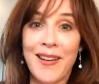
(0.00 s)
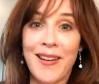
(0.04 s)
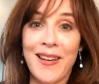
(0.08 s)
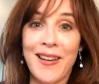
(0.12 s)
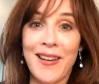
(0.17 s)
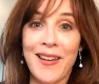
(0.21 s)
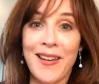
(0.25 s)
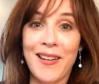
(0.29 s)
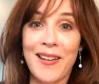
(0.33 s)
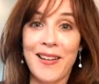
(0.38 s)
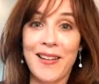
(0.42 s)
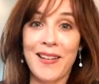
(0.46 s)

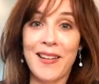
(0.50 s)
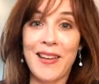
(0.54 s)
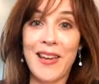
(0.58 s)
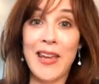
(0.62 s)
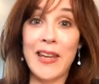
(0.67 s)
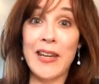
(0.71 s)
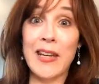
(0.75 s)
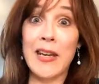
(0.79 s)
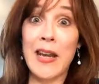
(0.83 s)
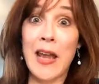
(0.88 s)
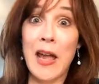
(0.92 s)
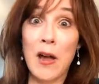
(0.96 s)

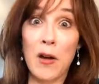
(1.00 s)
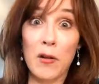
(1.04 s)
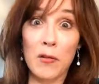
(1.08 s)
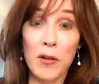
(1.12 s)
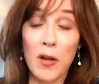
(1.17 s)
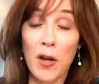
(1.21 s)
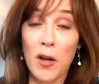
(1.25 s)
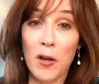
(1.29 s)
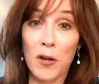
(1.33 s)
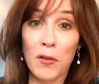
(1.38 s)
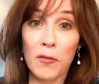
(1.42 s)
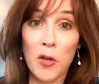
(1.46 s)
in and
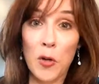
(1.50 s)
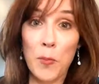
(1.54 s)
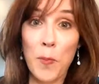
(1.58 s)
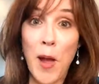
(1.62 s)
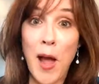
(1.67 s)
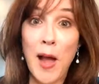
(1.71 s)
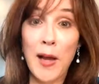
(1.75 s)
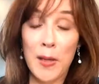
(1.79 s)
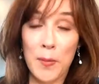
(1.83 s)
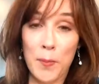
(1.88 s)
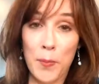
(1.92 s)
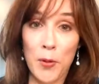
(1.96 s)
out of your
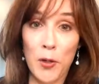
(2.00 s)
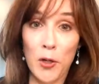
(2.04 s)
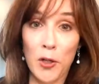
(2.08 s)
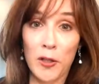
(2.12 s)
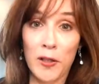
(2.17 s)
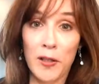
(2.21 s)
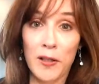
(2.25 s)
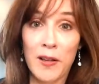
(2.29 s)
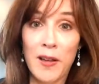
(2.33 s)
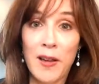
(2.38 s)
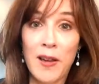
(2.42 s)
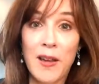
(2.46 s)

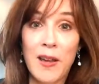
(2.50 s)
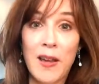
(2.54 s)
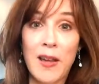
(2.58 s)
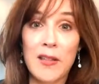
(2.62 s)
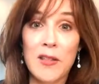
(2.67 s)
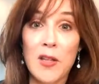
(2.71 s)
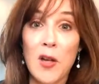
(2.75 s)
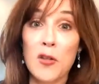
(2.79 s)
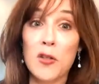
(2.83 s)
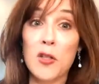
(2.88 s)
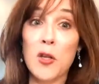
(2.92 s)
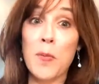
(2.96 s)
pocketbook.
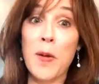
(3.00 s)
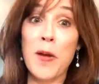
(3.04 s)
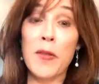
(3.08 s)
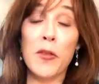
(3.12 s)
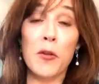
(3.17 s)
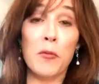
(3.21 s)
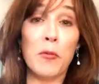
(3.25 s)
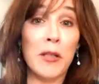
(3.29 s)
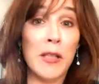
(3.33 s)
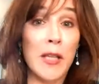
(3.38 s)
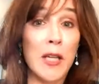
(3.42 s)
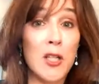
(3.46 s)
It's also about
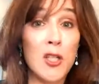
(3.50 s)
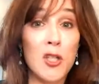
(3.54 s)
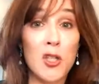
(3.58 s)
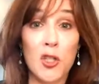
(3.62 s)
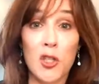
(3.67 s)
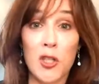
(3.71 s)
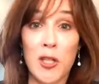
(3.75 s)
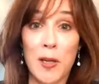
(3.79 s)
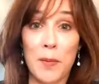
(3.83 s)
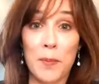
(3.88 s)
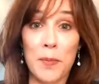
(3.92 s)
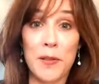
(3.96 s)
the
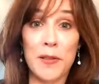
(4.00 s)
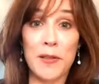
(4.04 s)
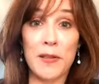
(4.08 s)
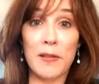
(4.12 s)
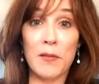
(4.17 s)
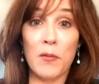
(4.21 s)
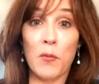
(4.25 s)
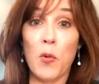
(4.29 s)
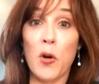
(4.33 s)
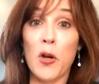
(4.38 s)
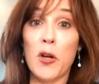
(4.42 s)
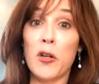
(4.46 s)

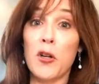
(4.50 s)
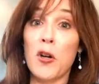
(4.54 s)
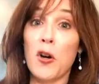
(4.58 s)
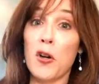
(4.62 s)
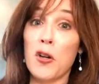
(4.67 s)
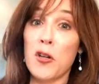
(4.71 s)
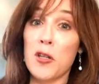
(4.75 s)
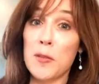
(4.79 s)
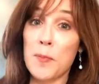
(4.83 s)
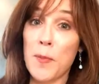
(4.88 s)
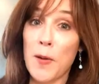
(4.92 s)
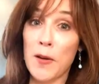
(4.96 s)
relationships. What are
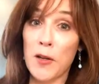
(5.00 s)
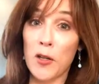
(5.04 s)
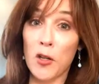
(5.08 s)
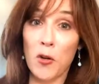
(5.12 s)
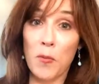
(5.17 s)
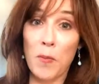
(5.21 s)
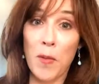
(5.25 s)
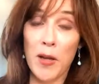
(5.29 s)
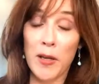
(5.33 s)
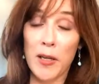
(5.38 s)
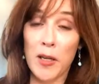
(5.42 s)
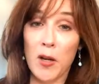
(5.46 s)
you spending
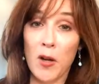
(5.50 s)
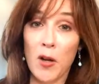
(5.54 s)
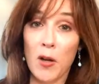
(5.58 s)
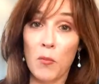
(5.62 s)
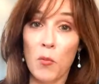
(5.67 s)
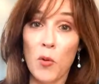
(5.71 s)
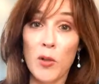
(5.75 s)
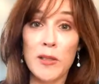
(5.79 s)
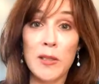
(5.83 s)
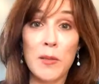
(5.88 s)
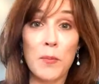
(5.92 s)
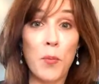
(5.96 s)
your money
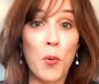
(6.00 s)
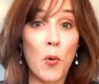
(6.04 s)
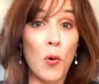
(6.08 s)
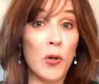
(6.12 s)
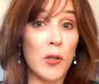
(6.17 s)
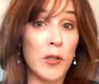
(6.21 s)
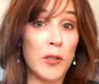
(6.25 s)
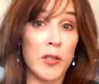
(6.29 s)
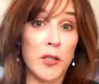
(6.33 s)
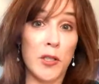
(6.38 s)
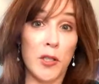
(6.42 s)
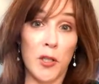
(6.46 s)
on? What's
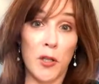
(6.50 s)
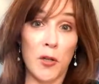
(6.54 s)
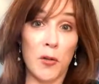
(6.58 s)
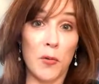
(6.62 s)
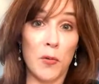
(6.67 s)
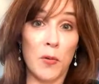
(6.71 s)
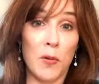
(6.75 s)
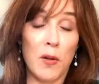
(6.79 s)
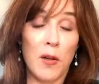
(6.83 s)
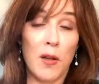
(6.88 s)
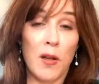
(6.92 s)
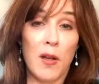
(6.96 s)
important to you?
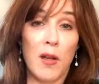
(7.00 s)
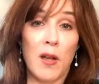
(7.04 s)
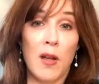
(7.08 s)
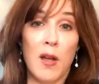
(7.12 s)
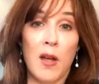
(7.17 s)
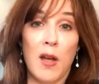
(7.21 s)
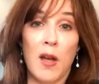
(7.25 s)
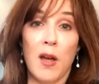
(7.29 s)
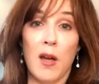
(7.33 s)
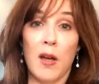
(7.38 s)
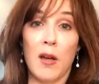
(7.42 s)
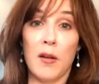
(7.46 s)

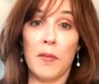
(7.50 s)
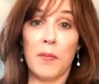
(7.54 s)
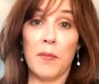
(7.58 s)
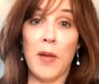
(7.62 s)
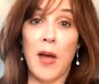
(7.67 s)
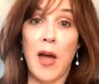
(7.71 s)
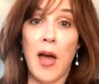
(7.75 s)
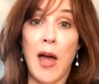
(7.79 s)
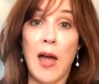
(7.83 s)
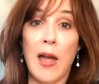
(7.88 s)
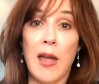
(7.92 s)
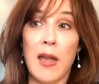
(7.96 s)

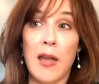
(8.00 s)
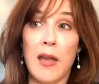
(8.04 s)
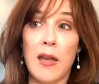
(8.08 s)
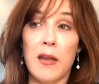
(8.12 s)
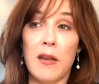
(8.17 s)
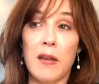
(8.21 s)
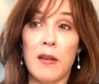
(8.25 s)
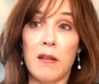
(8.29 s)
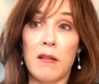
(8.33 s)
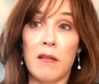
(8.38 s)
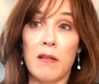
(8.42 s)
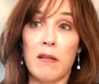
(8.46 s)

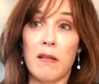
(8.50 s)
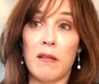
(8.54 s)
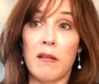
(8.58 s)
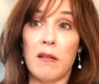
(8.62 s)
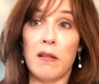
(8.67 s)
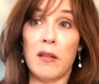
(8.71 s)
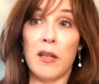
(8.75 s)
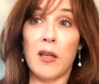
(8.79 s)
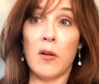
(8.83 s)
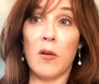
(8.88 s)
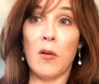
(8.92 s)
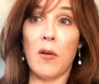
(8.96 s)
I
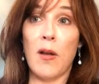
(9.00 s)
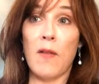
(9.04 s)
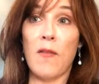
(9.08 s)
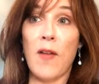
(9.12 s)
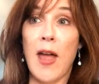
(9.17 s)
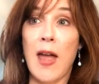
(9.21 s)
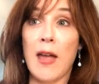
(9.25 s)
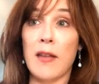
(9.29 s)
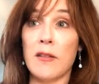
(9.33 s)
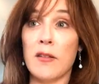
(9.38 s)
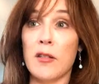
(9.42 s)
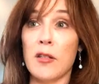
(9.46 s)
have
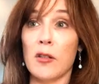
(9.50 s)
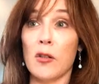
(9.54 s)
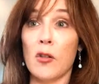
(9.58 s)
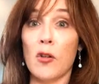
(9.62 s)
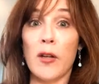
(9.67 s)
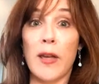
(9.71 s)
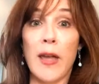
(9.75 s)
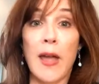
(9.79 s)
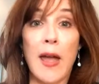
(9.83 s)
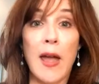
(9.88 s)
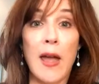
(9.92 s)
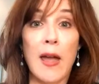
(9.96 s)
had to
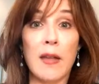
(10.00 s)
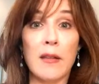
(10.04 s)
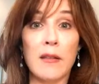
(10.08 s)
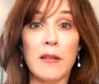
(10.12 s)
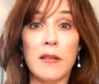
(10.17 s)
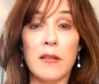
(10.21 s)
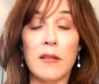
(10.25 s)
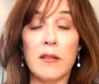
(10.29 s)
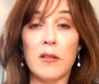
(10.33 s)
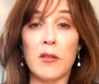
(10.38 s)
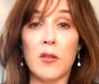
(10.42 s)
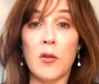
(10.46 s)
look
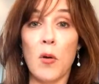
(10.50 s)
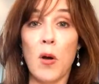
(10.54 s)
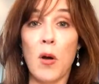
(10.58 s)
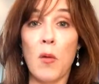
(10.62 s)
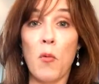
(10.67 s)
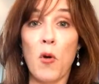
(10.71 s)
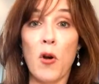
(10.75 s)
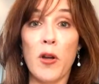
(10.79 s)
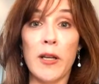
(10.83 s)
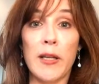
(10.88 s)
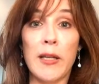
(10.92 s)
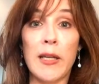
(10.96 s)
at, do I
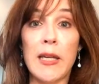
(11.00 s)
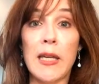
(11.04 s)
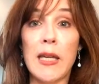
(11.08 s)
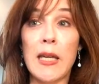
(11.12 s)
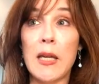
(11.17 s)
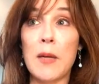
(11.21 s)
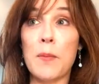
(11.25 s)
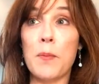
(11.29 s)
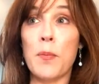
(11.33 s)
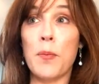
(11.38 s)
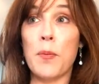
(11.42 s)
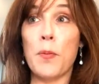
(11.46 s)
want to
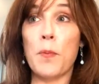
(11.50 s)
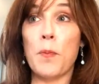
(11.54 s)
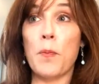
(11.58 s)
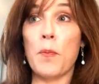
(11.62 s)
keep